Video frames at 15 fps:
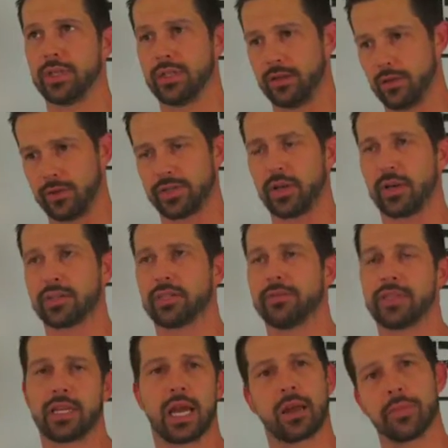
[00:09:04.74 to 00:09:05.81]
and he taught us
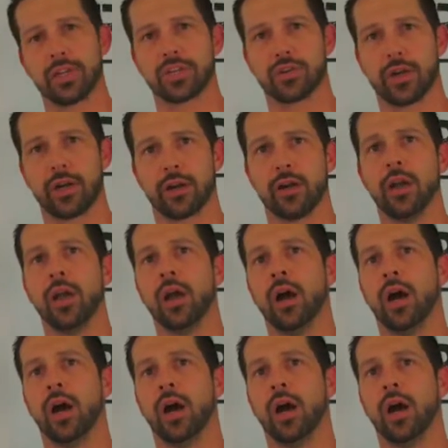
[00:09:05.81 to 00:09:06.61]
everything how to be a trainer.